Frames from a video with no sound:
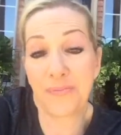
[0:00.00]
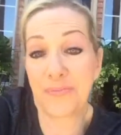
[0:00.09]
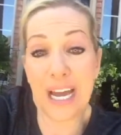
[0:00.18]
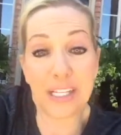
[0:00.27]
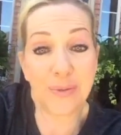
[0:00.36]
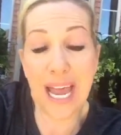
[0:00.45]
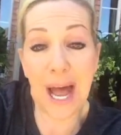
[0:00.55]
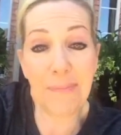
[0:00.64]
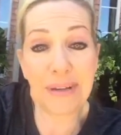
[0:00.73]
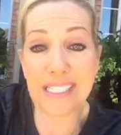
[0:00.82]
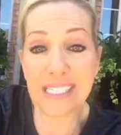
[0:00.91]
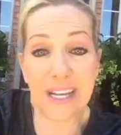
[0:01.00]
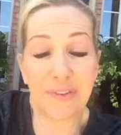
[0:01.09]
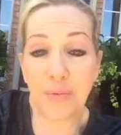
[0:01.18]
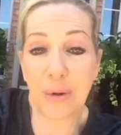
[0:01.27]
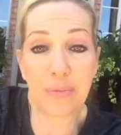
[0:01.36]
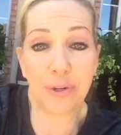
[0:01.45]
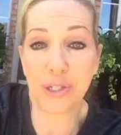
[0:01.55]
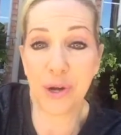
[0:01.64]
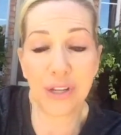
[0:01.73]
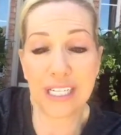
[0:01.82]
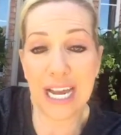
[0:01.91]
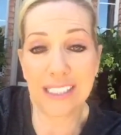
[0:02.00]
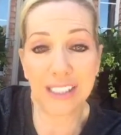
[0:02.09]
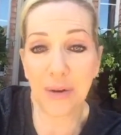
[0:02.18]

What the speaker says: that's what happens if you run when you're holding ice